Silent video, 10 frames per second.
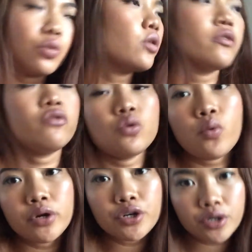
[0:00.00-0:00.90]
if you're
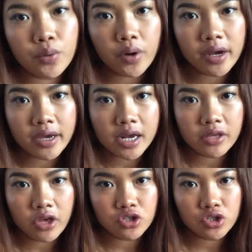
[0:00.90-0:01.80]
wondering where I got
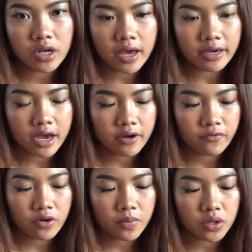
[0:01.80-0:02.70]
it, actually I got it
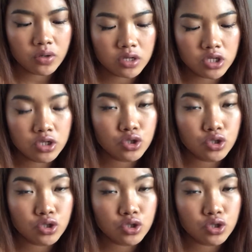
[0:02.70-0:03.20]
from Indonesian